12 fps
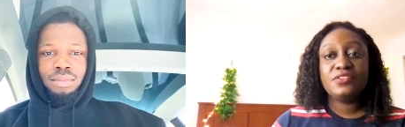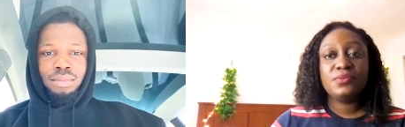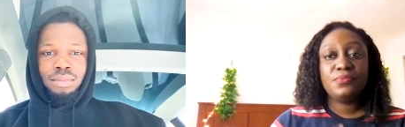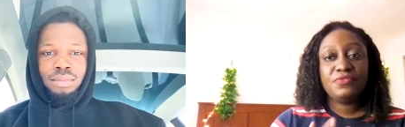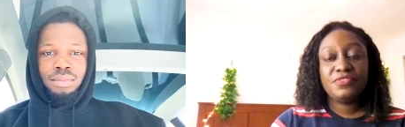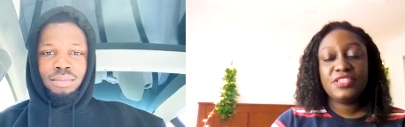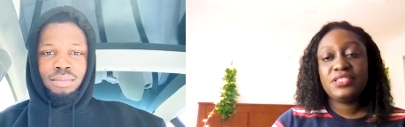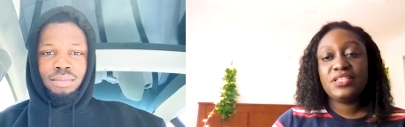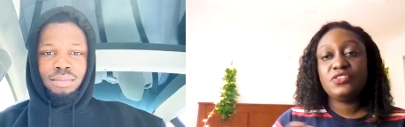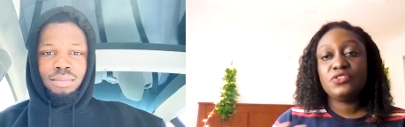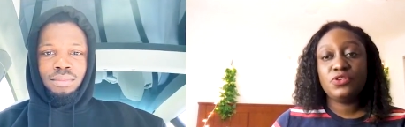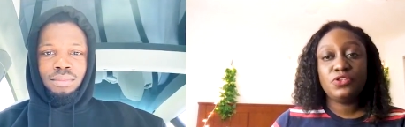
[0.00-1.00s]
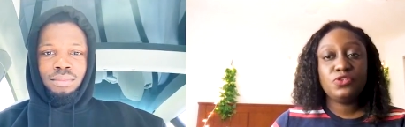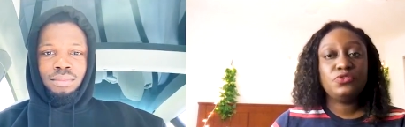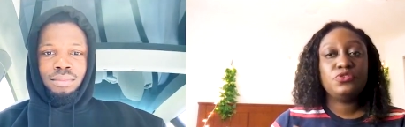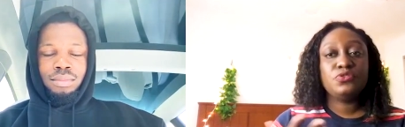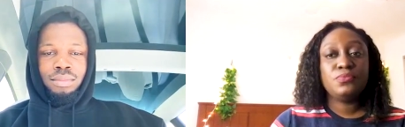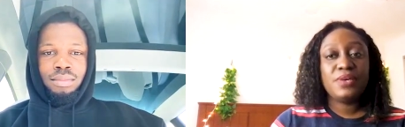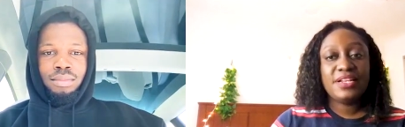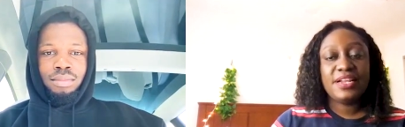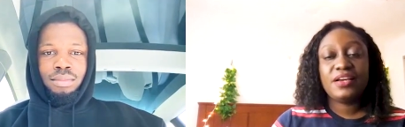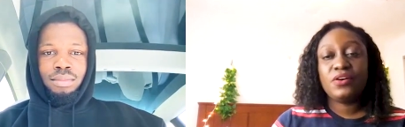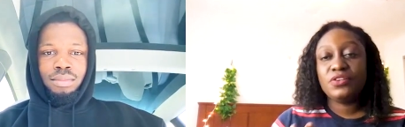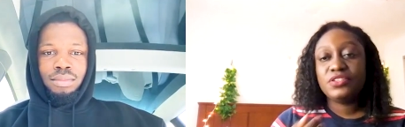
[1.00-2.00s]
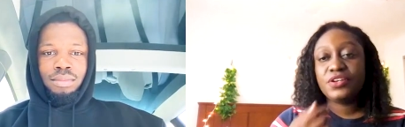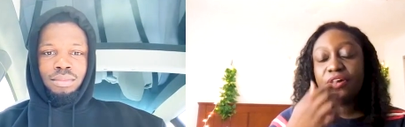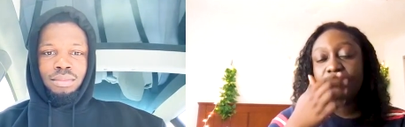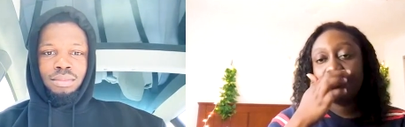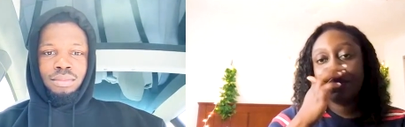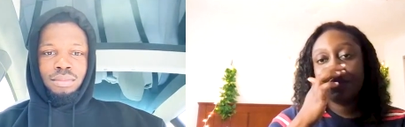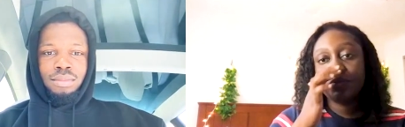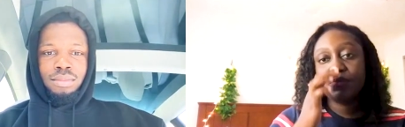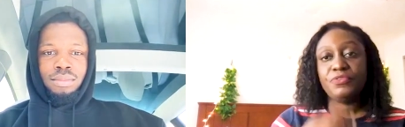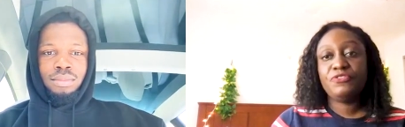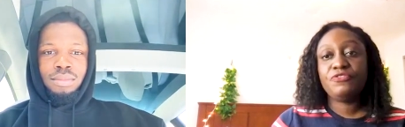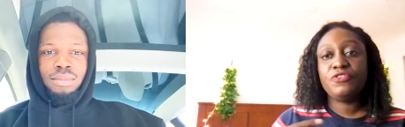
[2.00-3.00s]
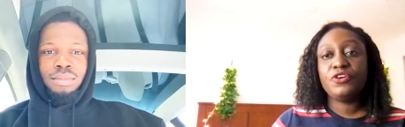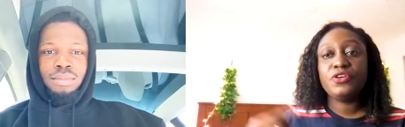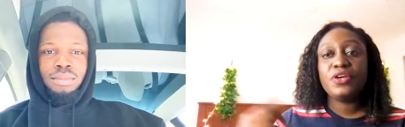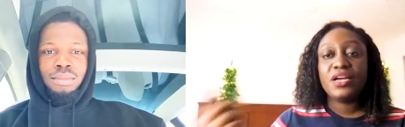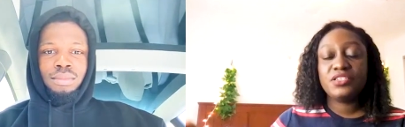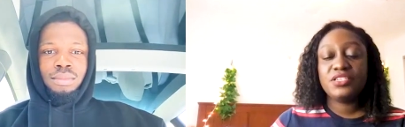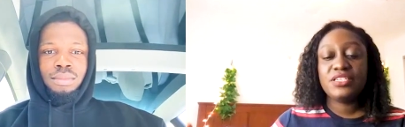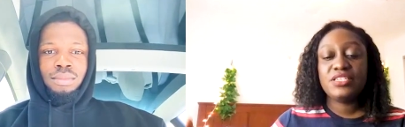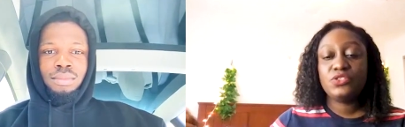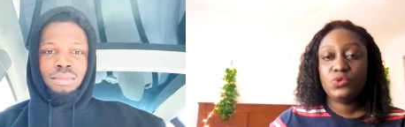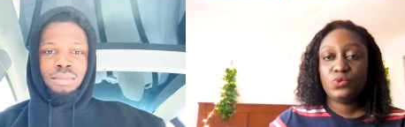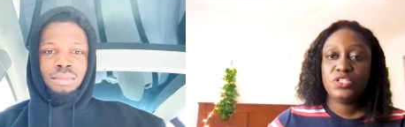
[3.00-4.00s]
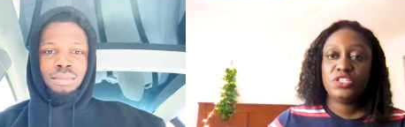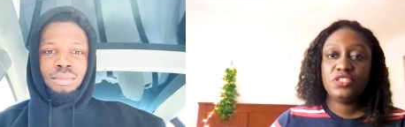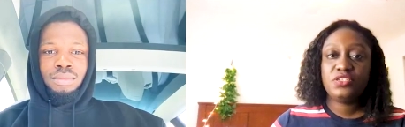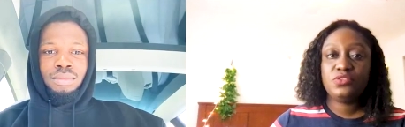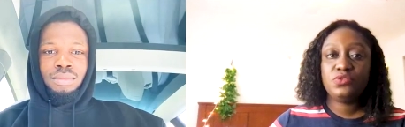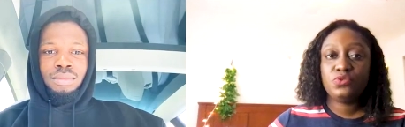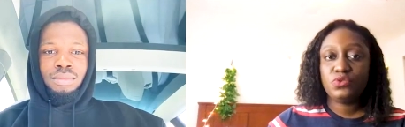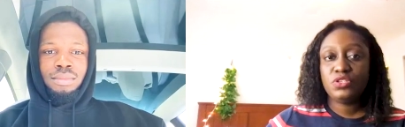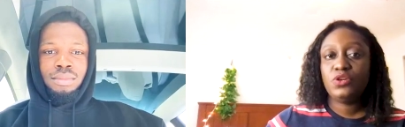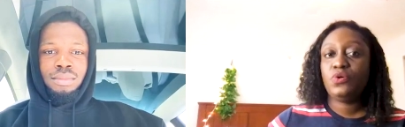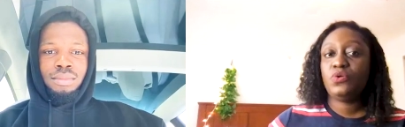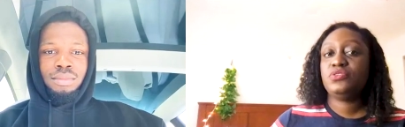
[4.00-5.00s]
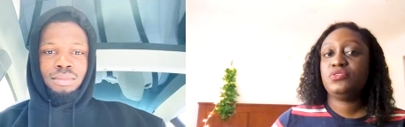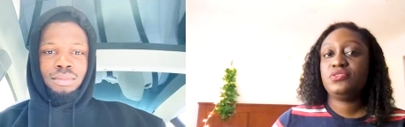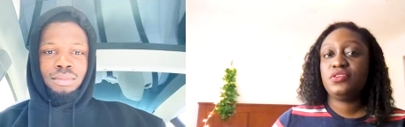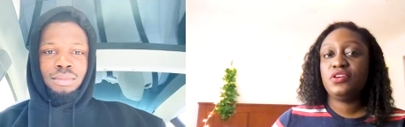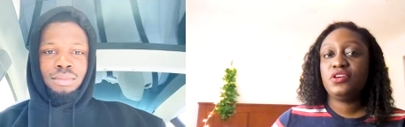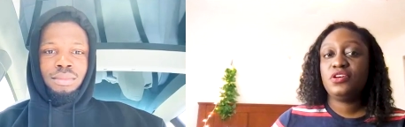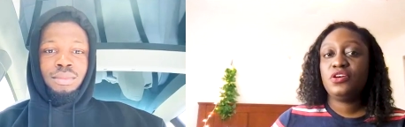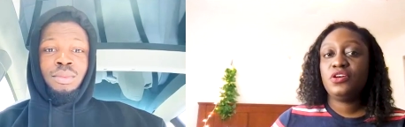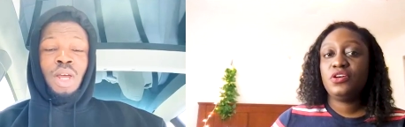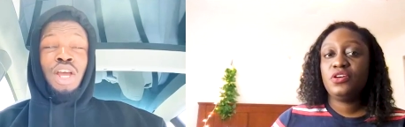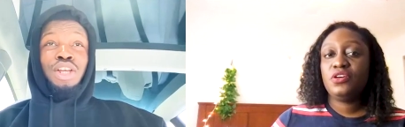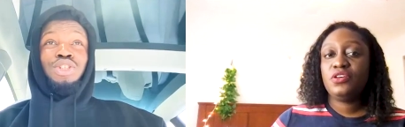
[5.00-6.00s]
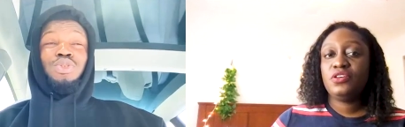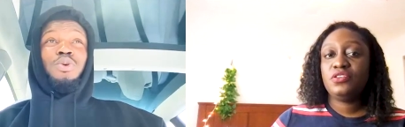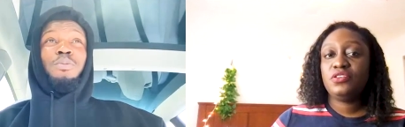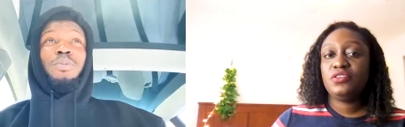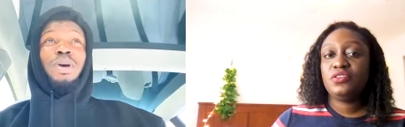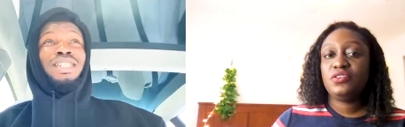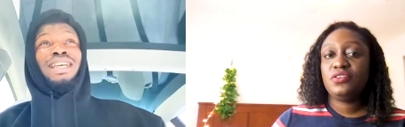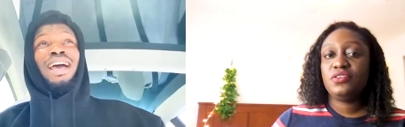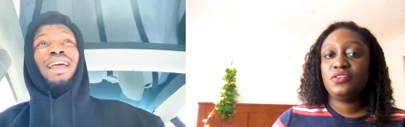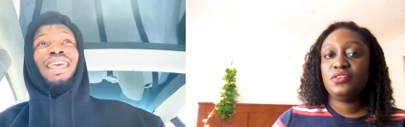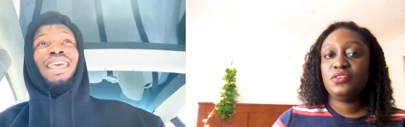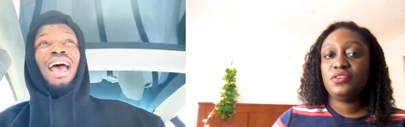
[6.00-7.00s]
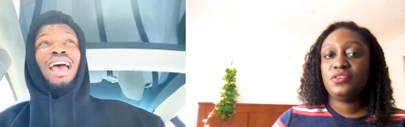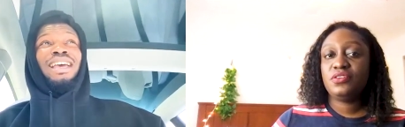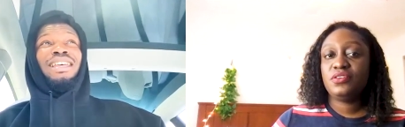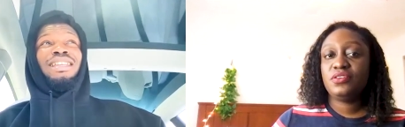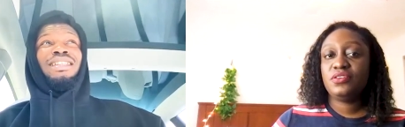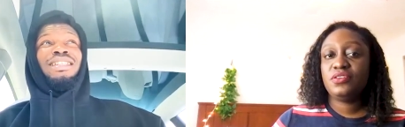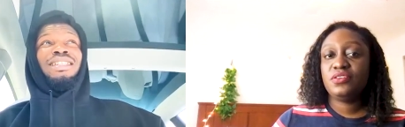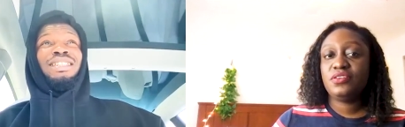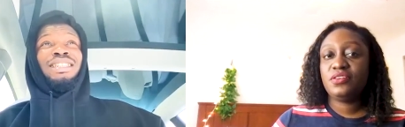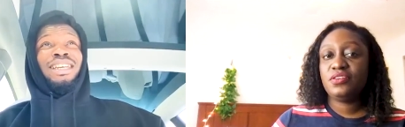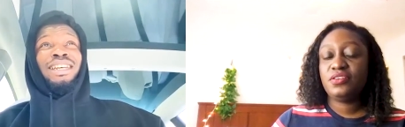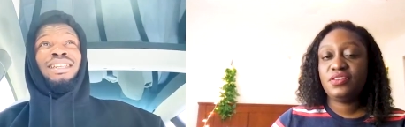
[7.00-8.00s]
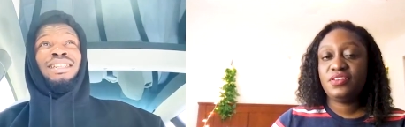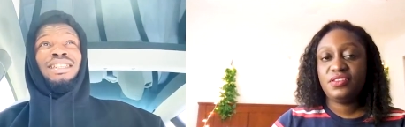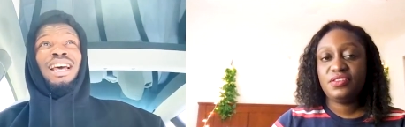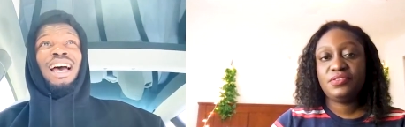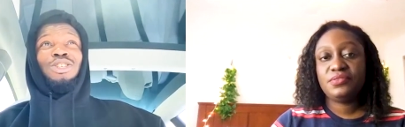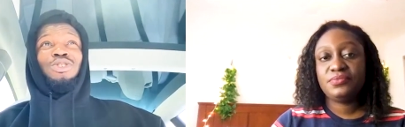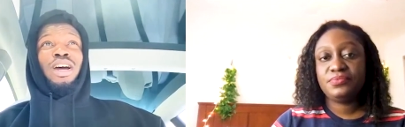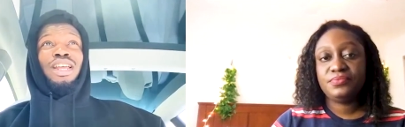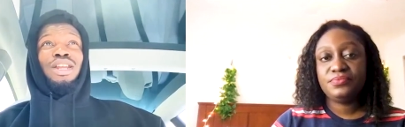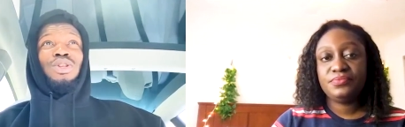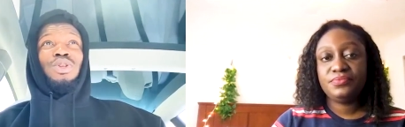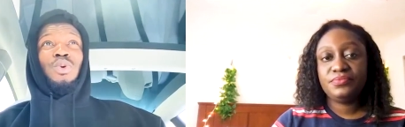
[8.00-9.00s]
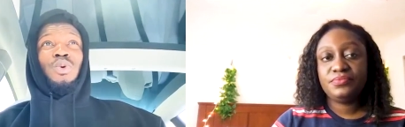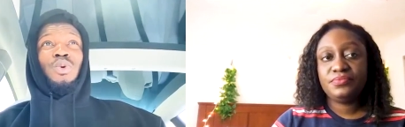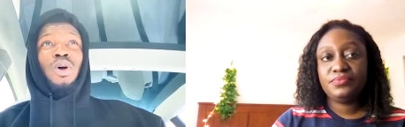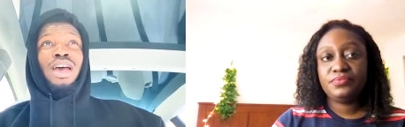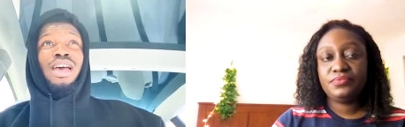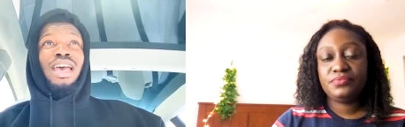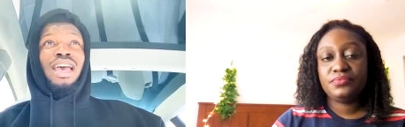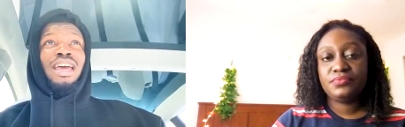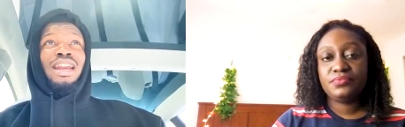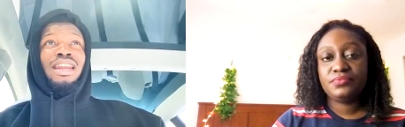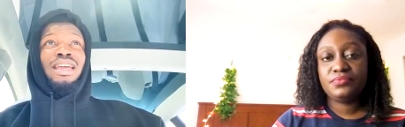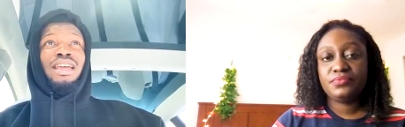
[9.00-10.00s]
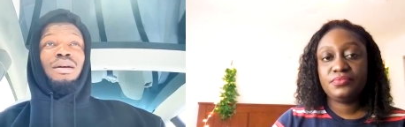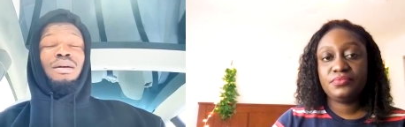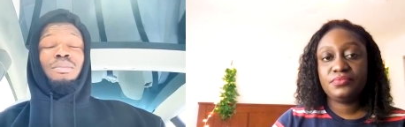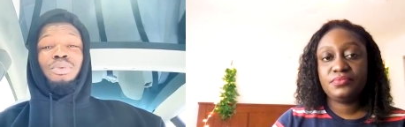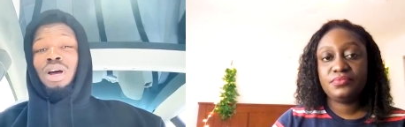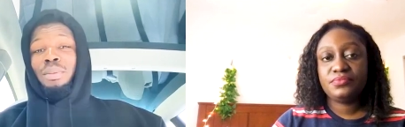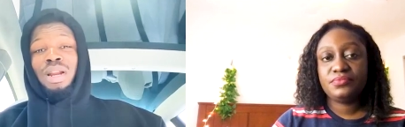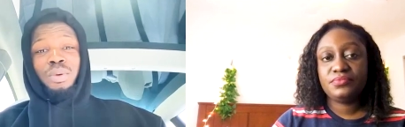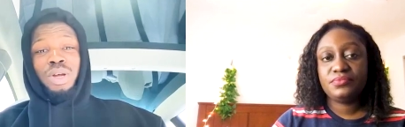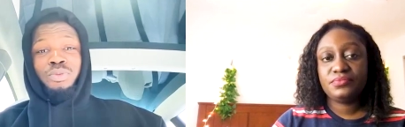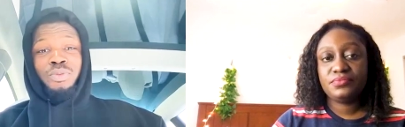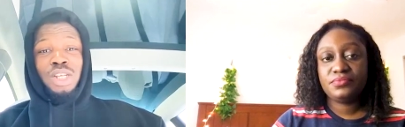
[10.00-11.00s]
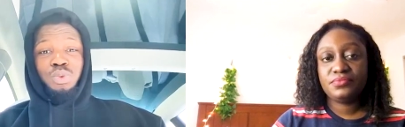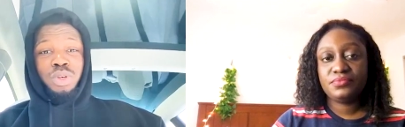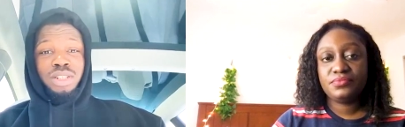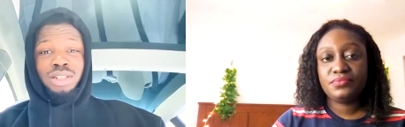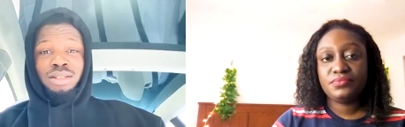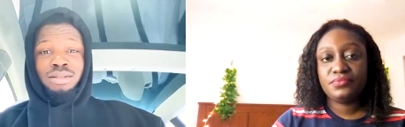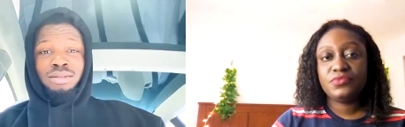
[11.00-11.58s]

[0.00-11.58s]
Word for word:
Speaker 1: some of these things on YouTube and like Coursera before you actually switched to the course?
Speaker 2: So basically, I didn't actually know any programming language before I switched.